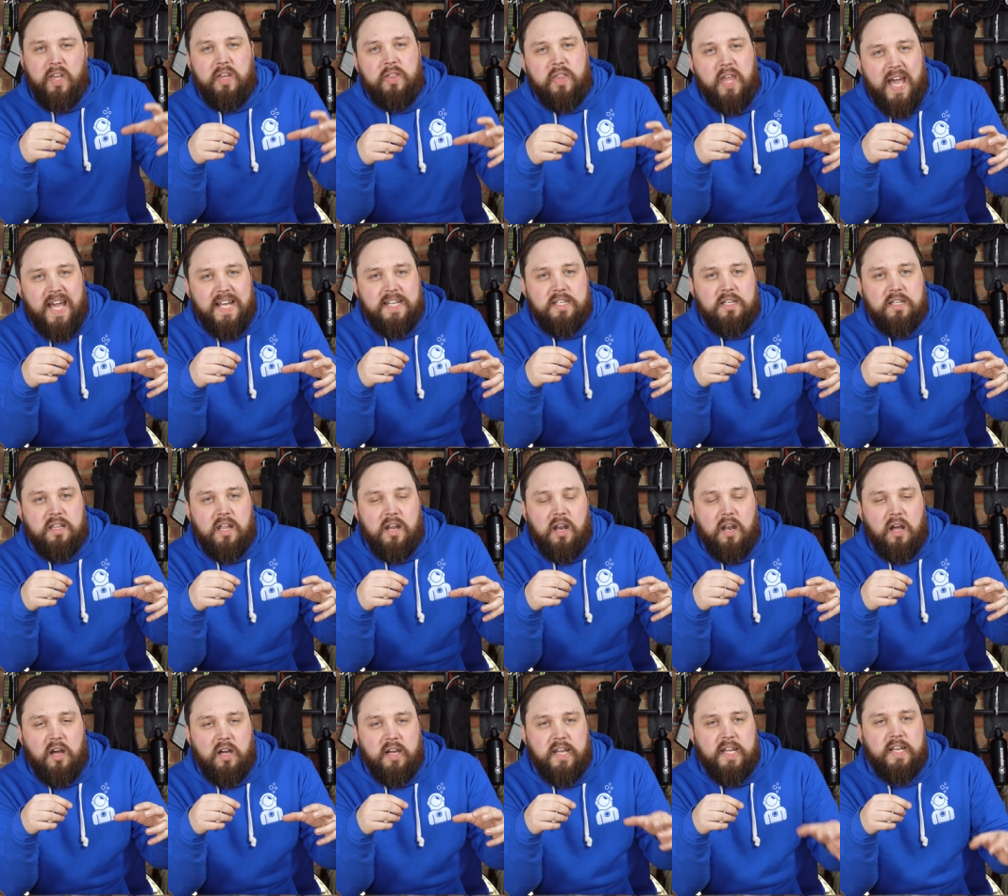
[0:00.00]
The end of the
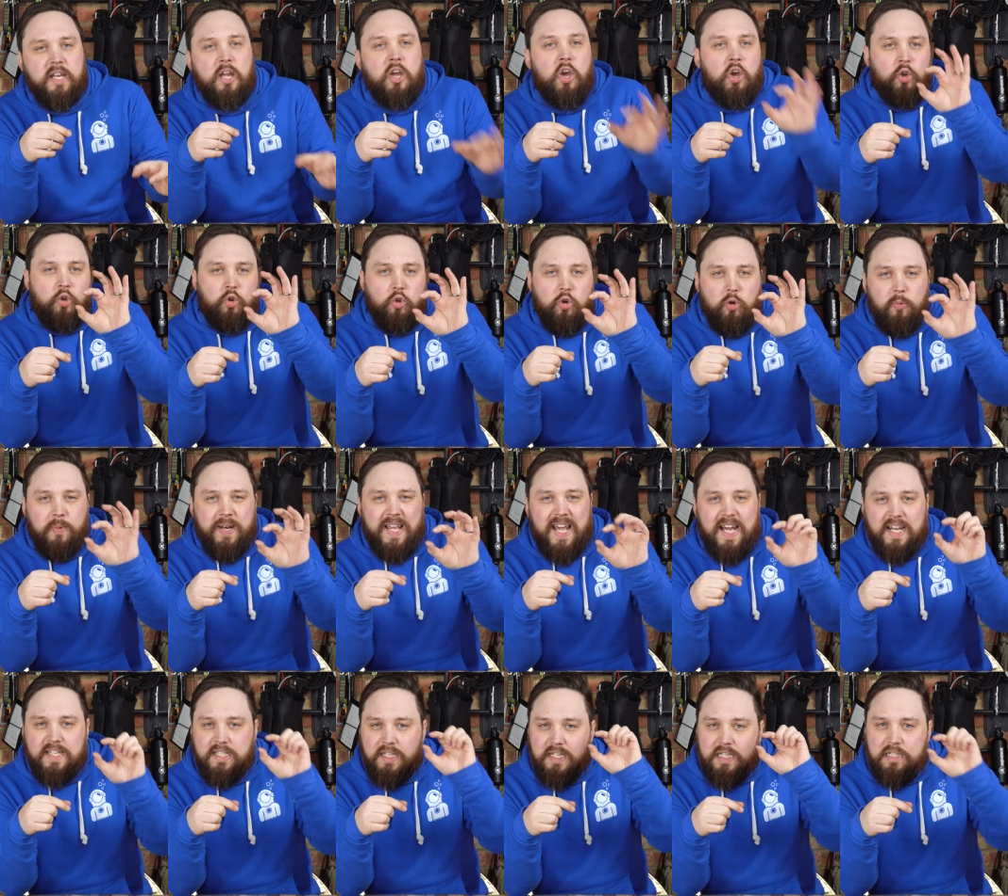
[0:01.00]
line normally
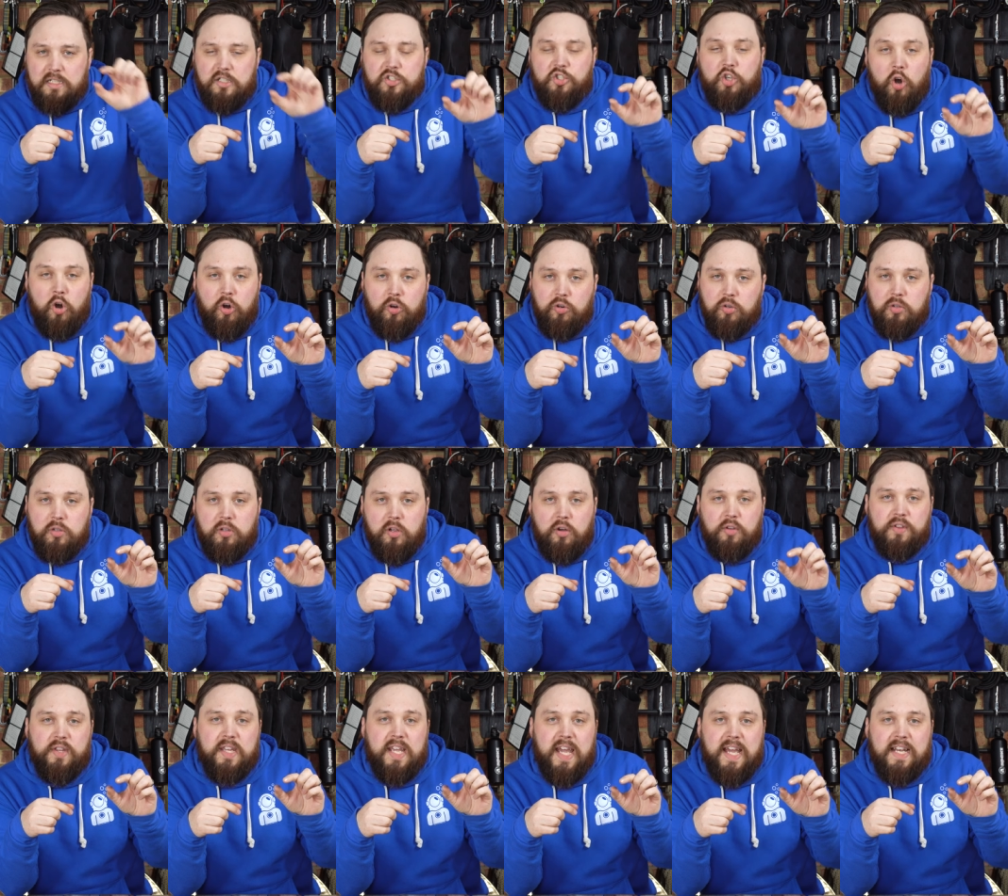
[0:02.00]
has a little toggle
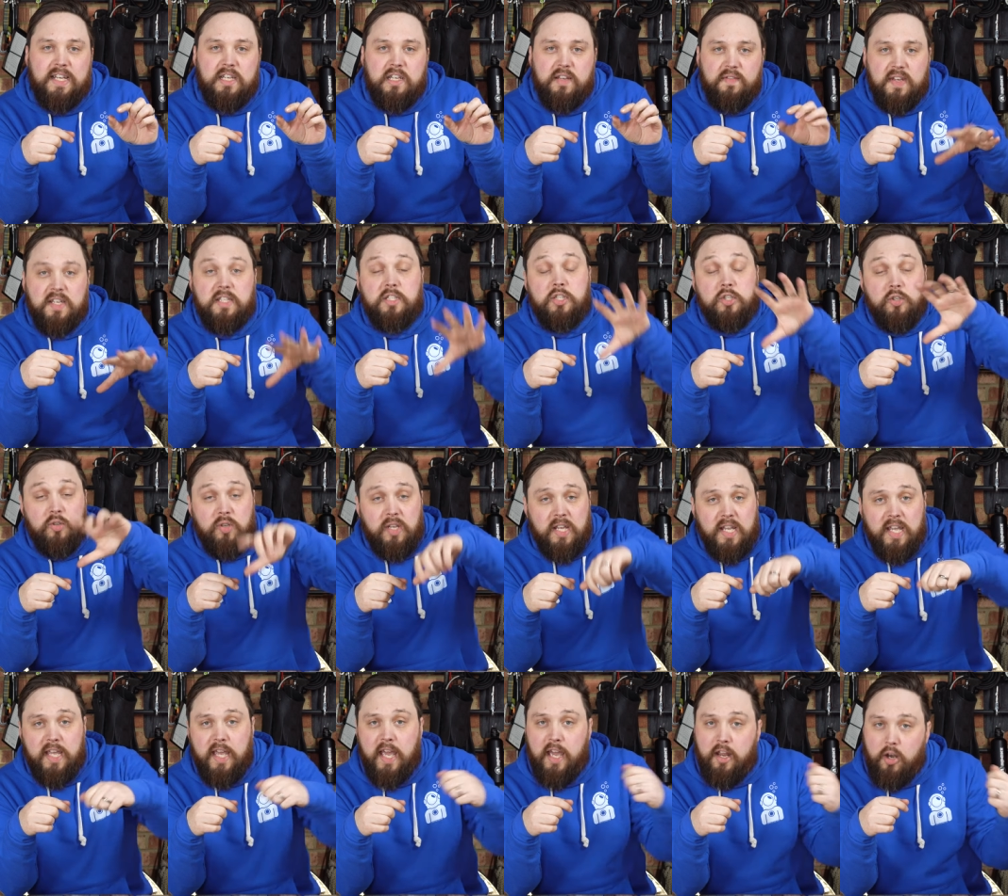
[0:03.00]
on the end of it so you can
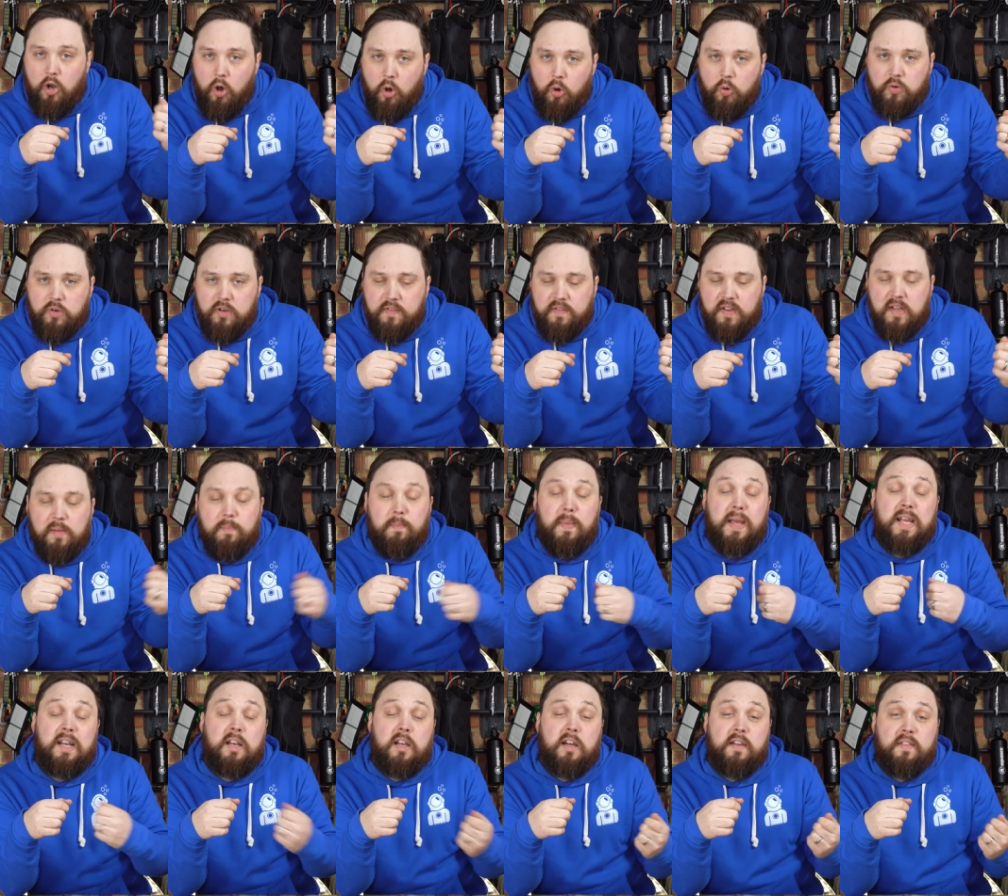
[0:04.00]
get hold of it and
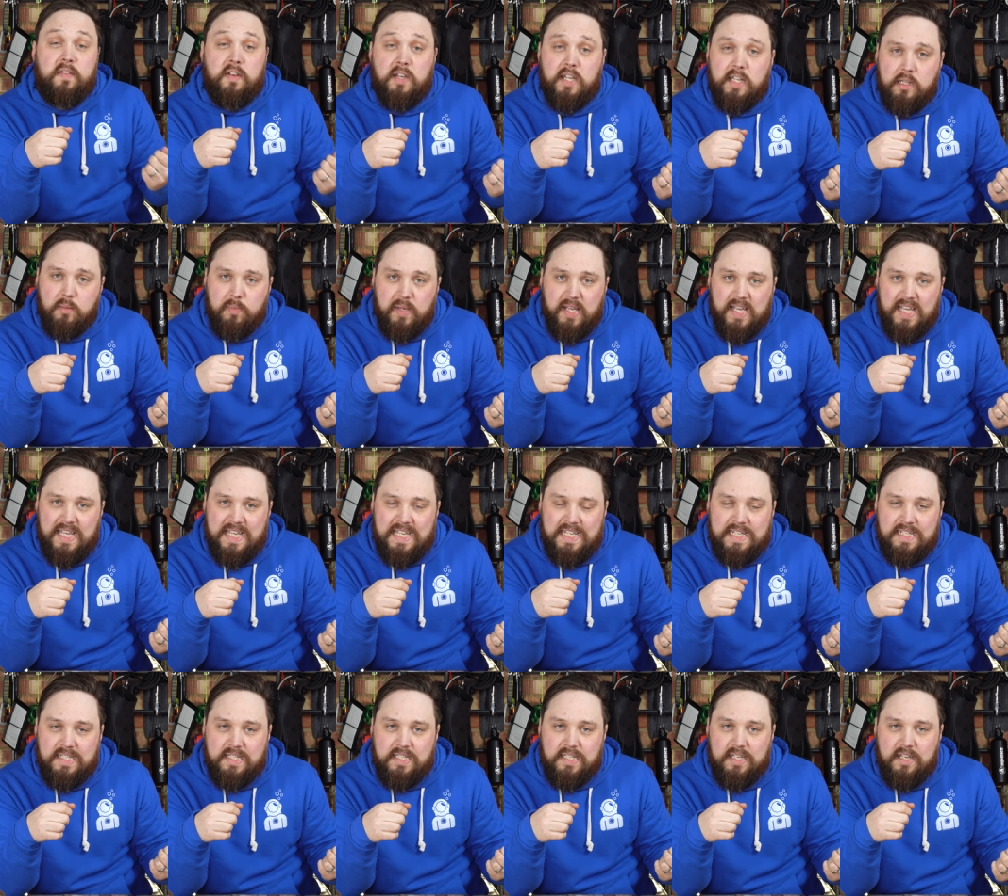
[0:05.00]
make life a little bit
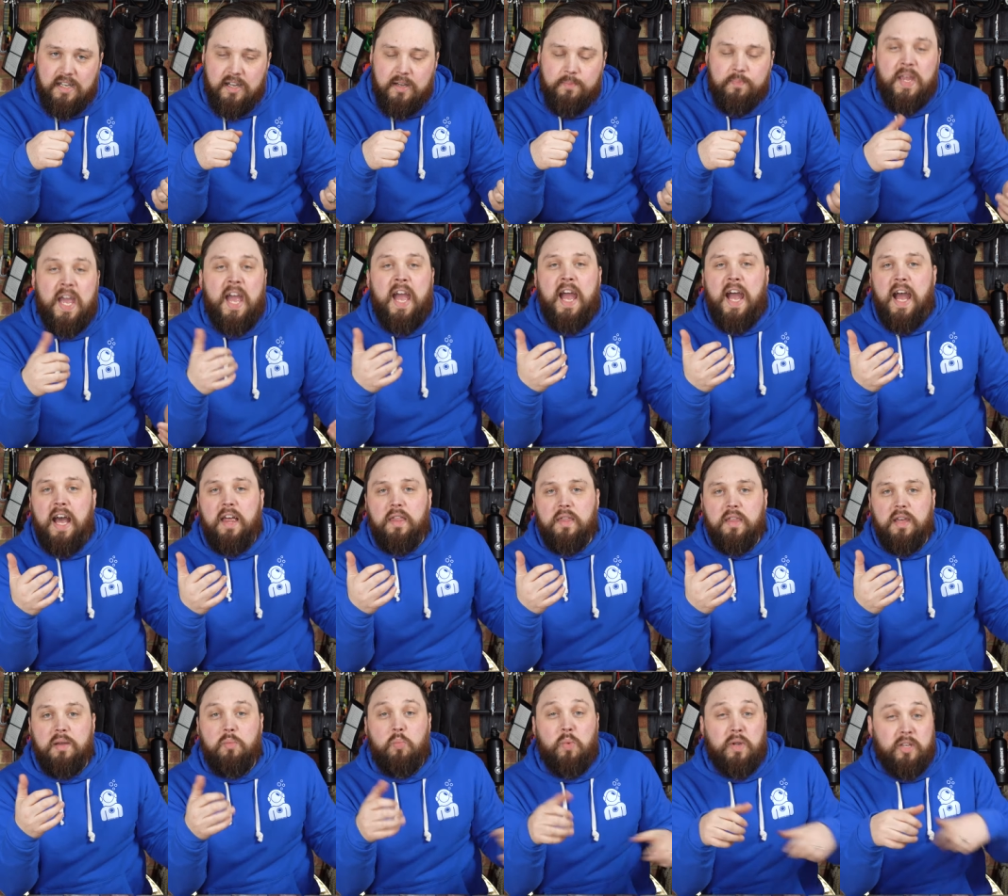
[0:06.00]
easier. And
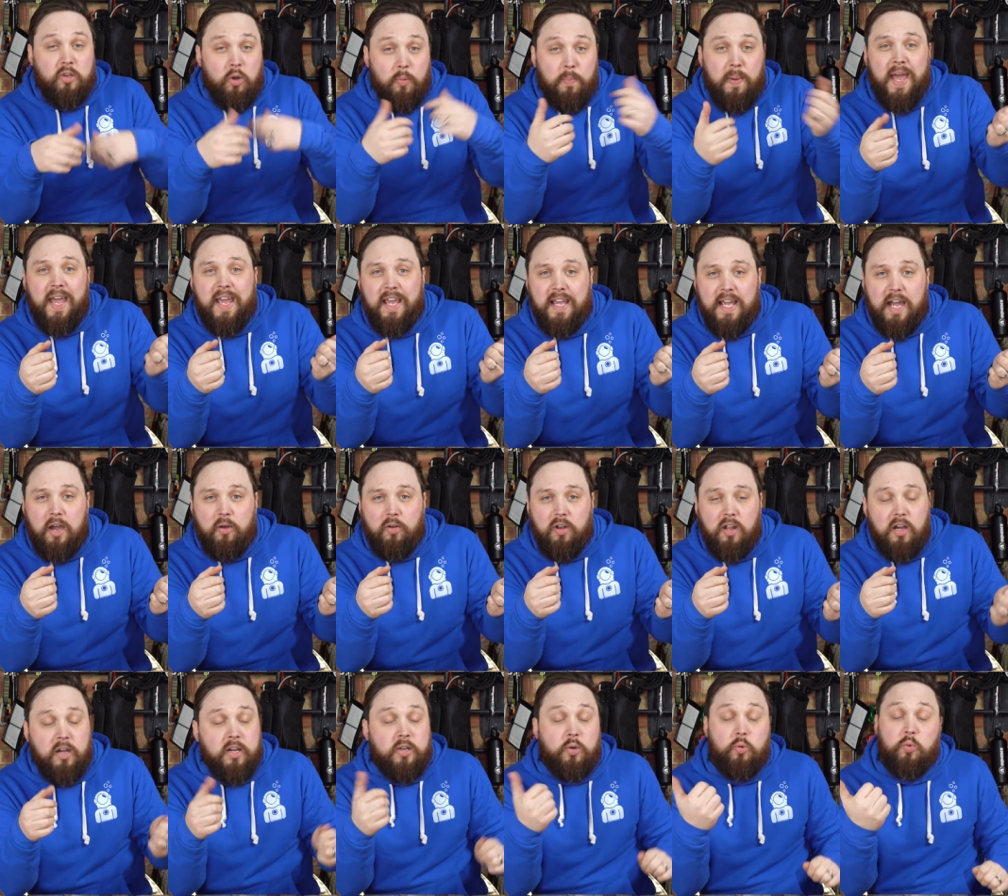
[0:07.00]
then when you're paying out
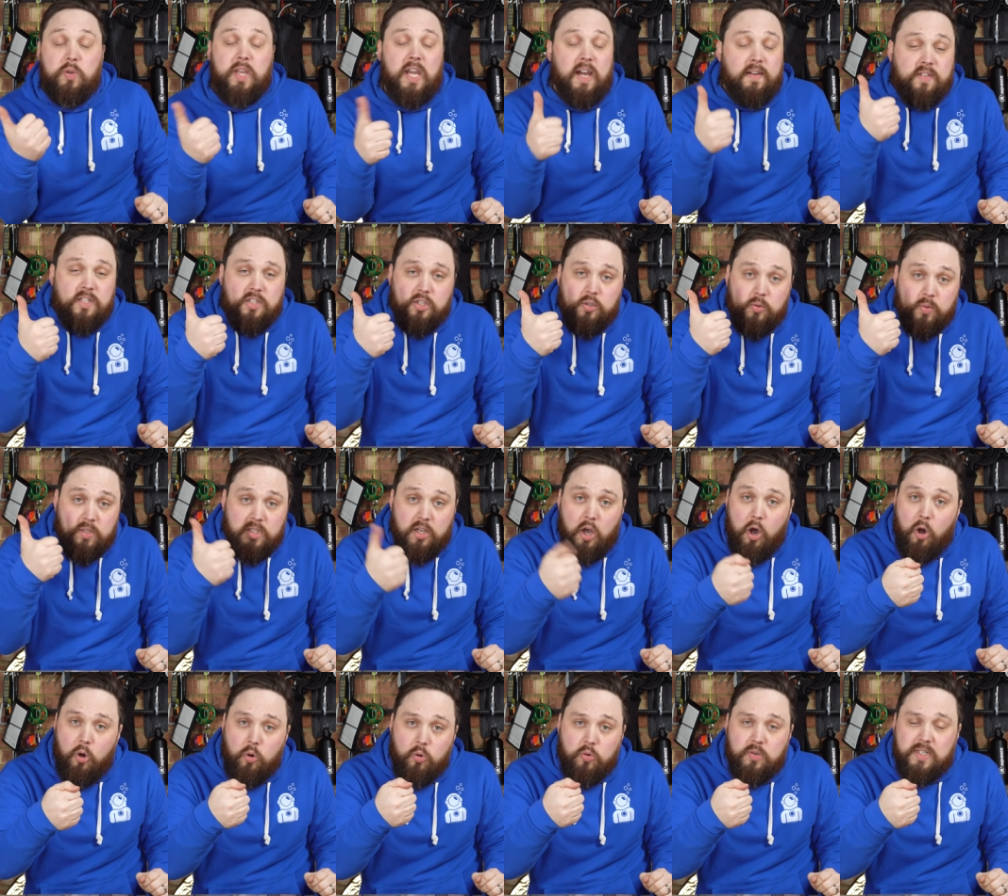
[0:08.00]
line, all you have to do is
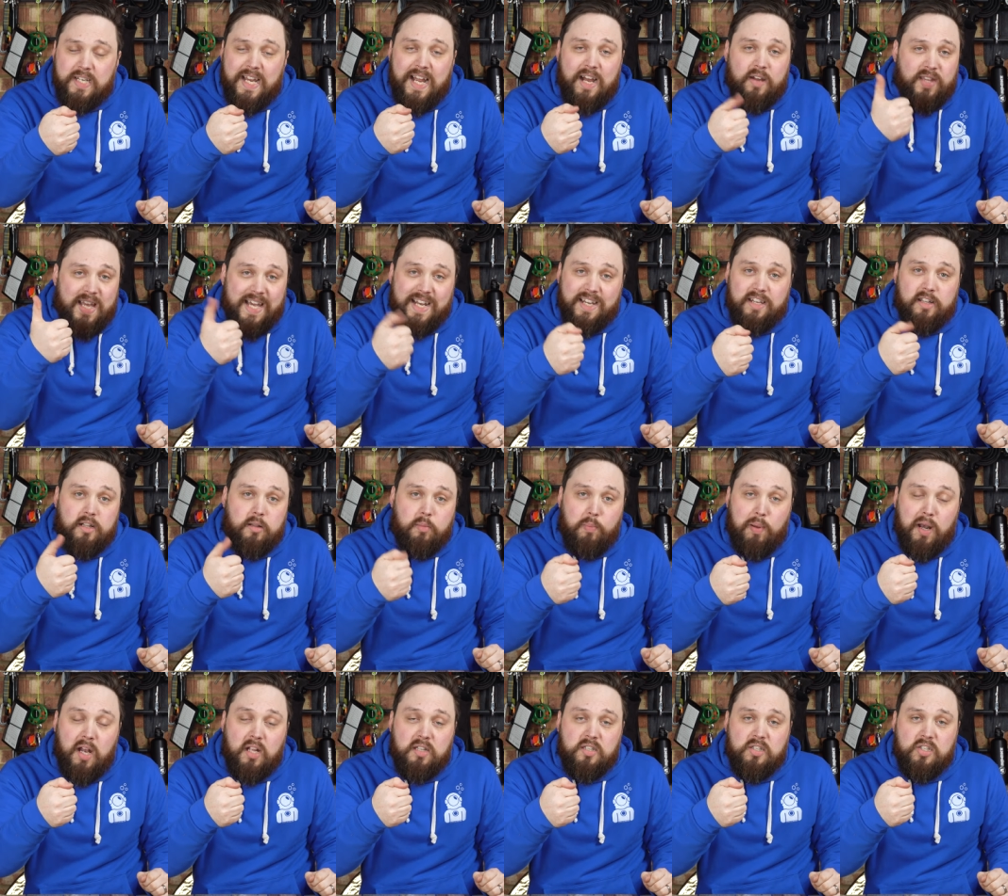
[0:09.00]
hold down that little
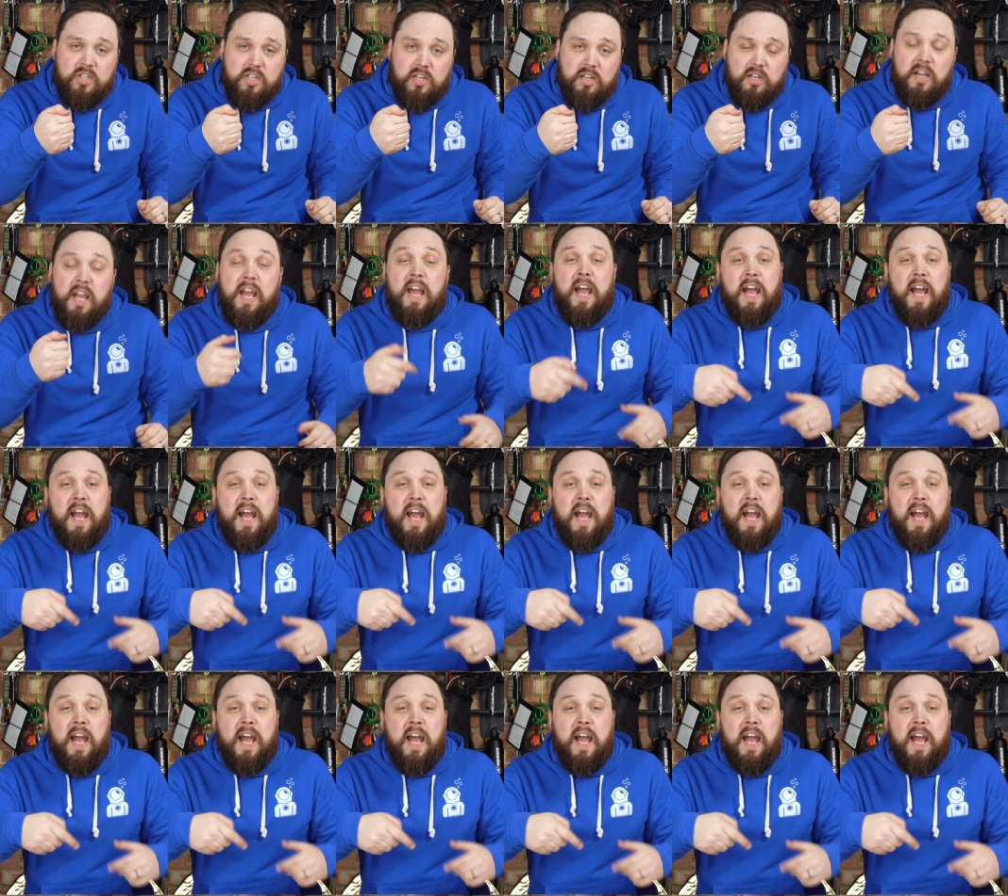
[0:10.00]
plunger